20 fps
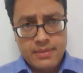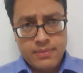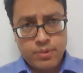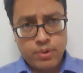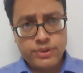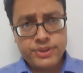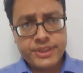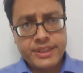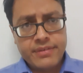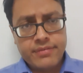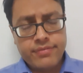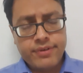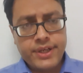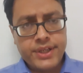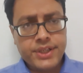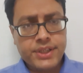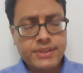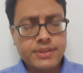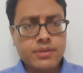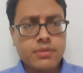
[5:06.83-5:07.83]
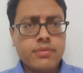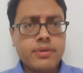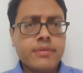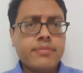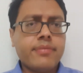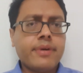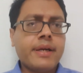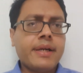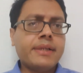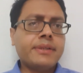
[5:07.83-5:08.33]
post-infectious
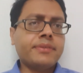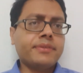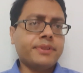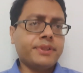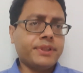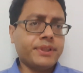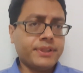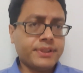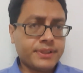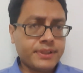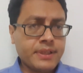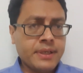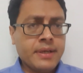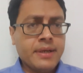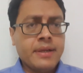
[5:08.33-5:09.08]
glomerulonephritis, which is